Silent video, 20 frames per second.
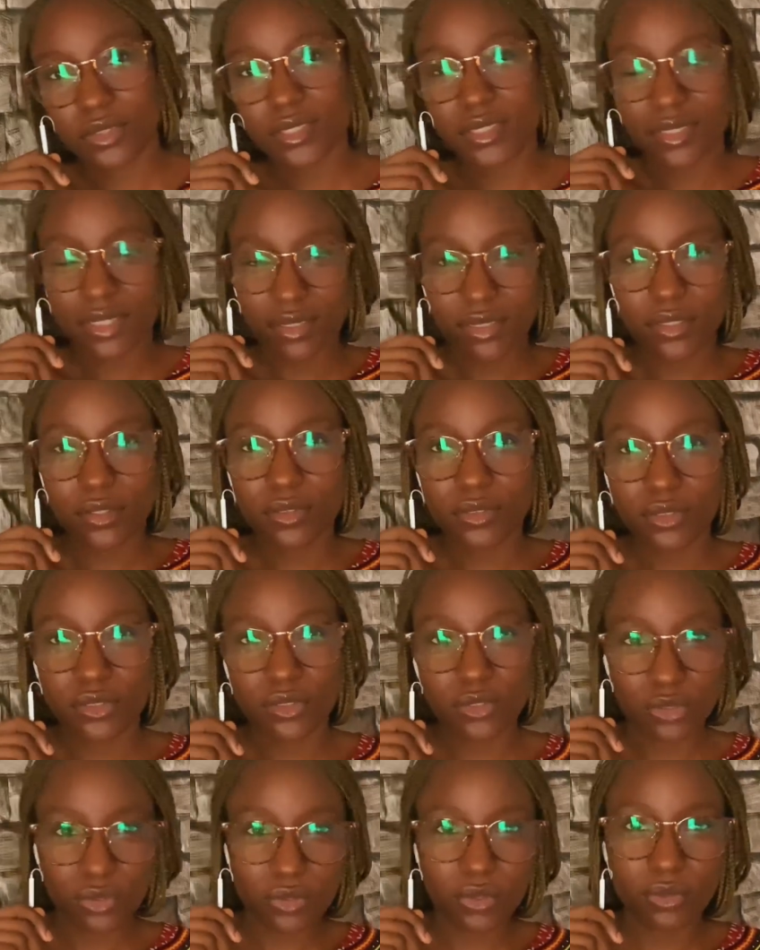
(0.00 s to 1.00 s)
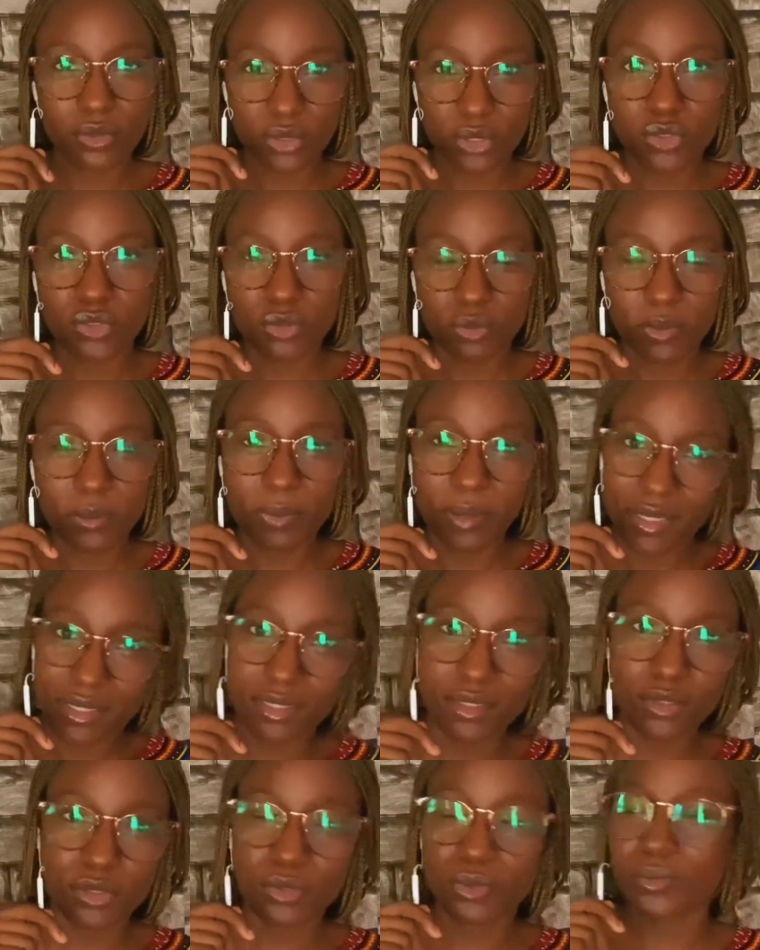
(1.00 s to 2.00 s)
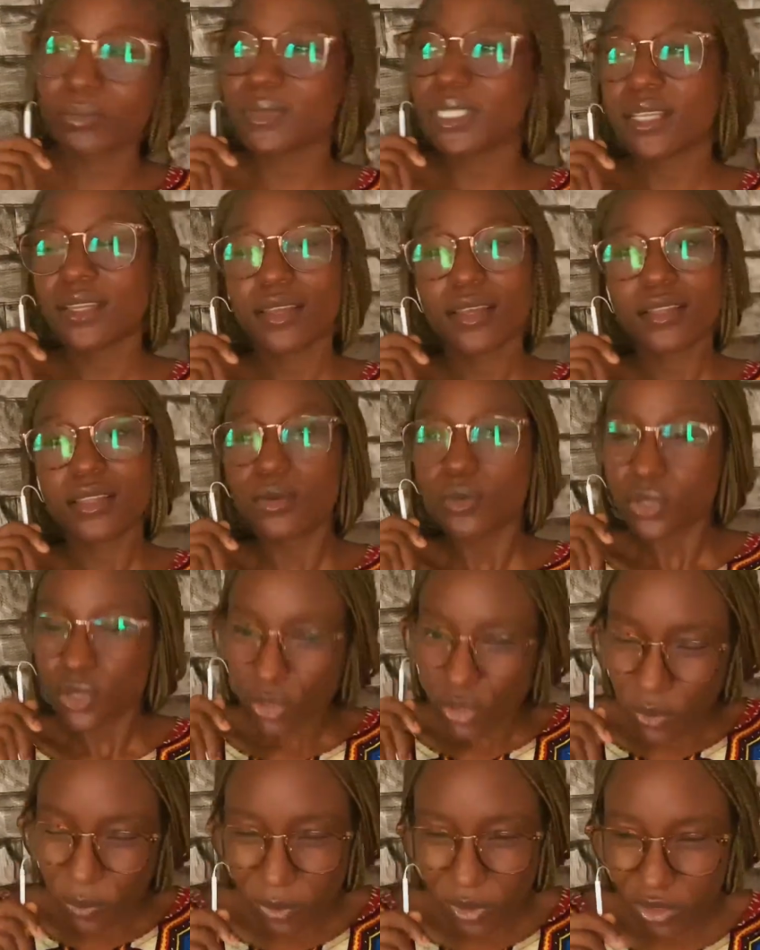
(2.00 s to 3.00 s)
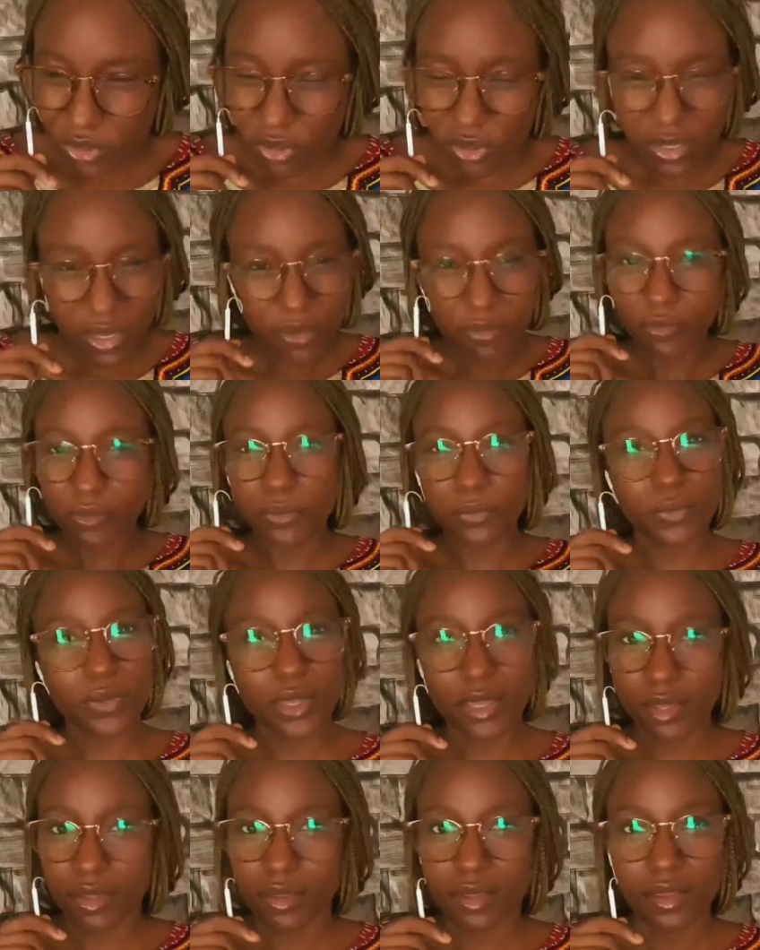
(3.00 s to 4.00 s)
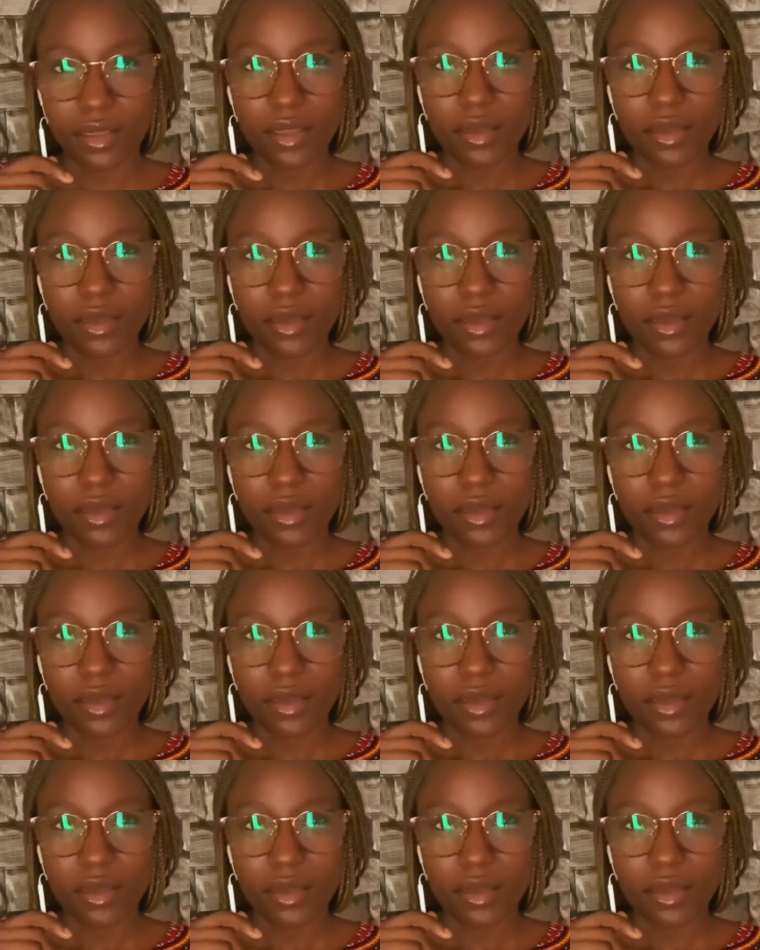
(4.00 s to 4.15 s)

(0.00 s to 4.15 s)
this is her second degree, so she should be passing. So there was just pressure everywhere.